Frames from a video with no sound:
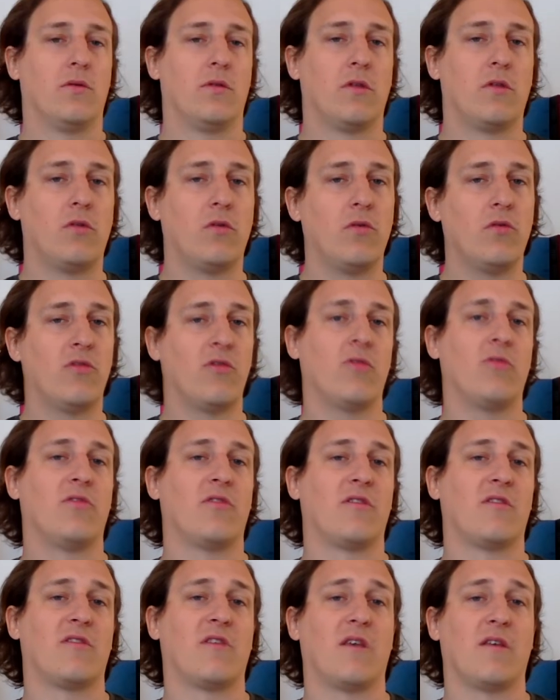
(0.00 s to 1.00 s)
To do so
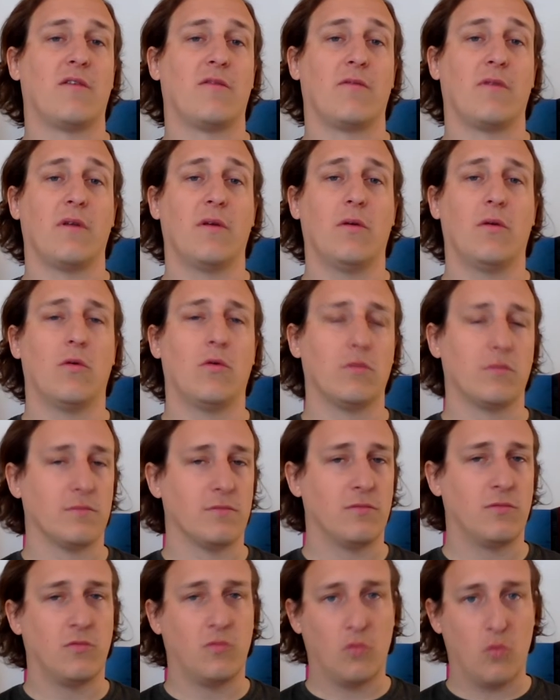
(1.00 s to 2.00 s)
successfully, or
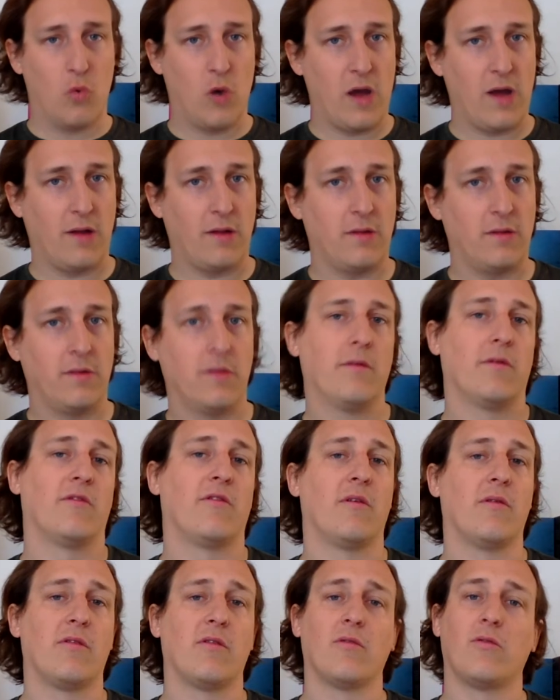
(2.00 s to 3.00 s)
well,
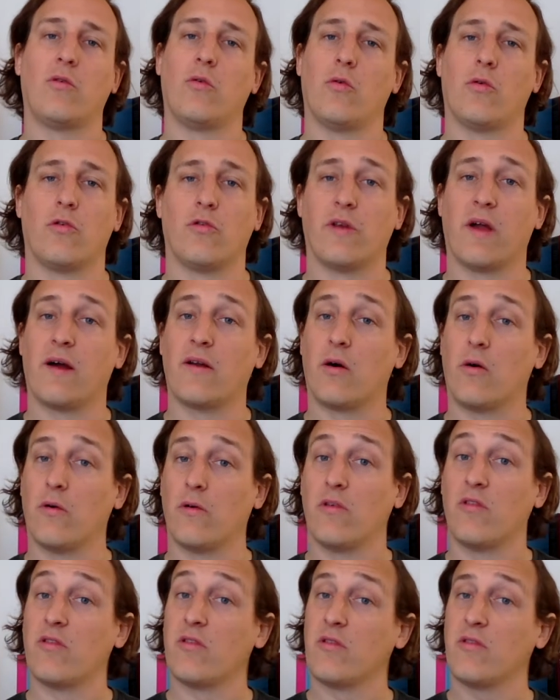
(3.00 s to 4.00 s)
since the two are not
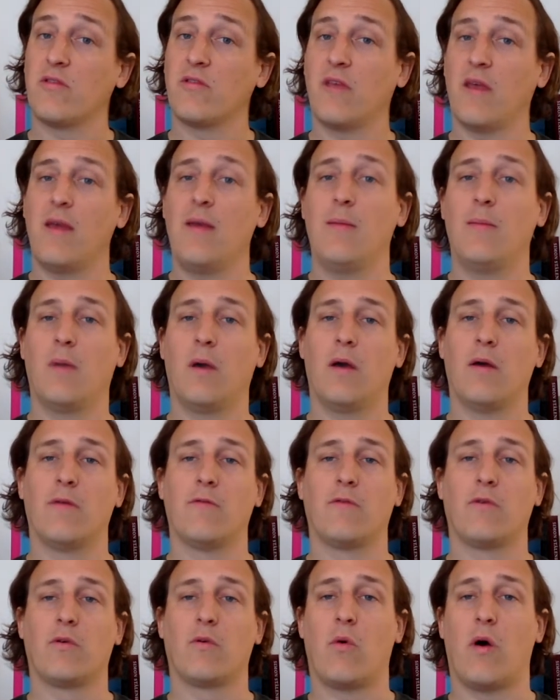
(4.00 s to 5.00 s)
always the same,
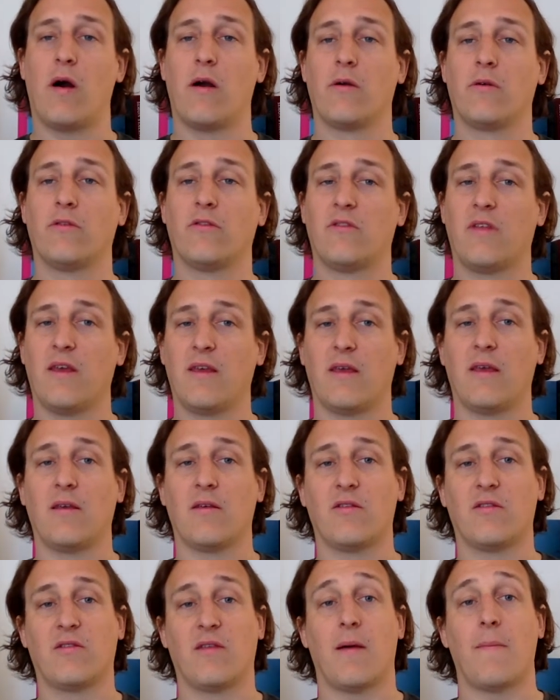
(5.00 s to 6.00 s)
requires taking
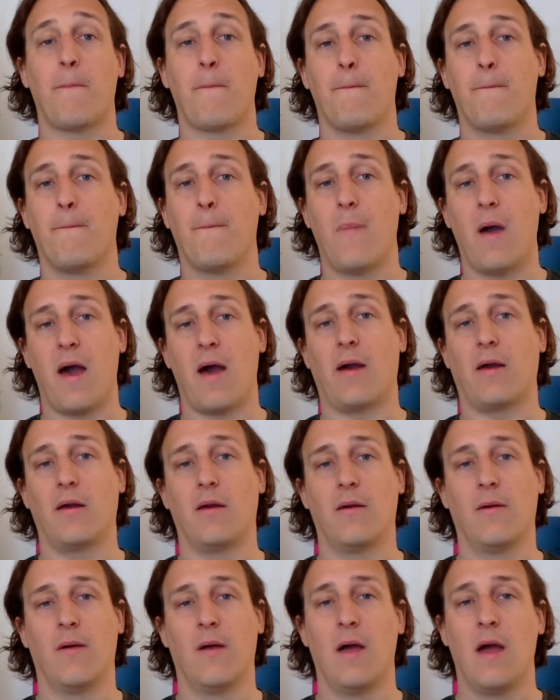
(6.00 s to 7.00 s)
a step back,
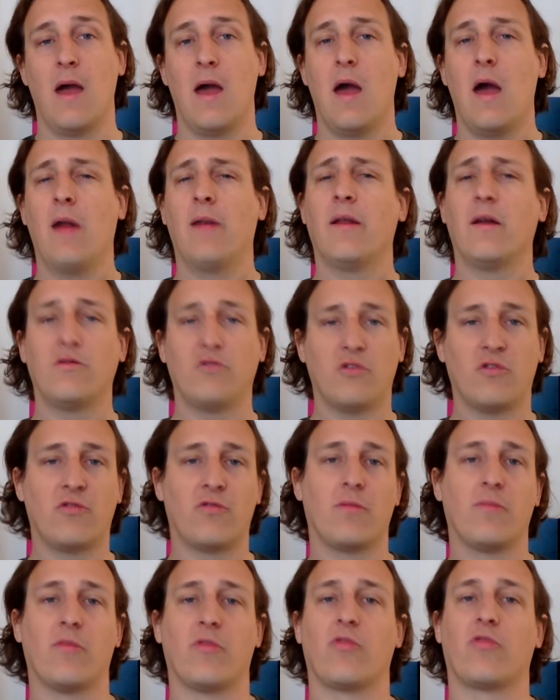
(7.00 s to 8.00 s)
not just
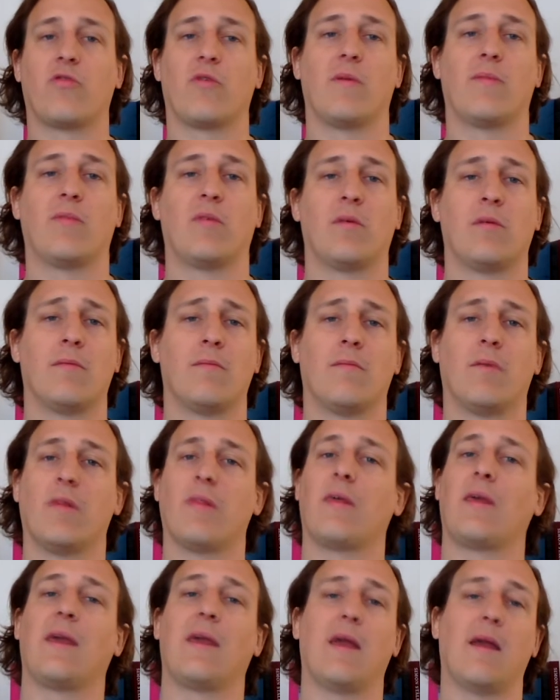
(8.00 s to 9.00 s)
from the script, but
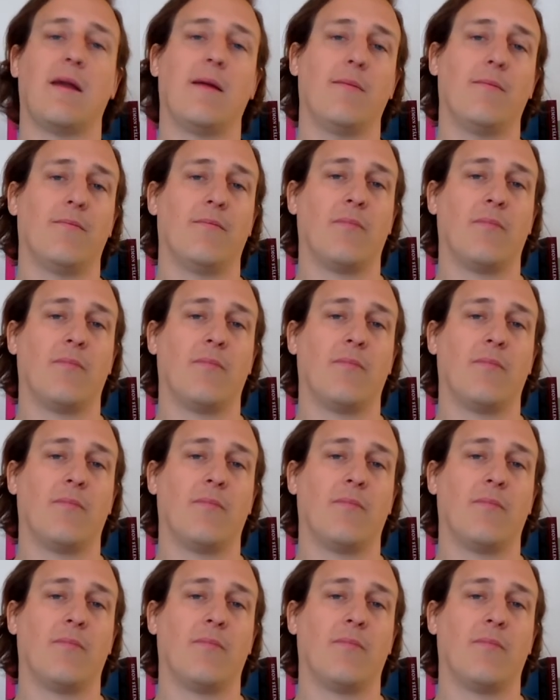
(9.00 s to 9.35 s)
the game.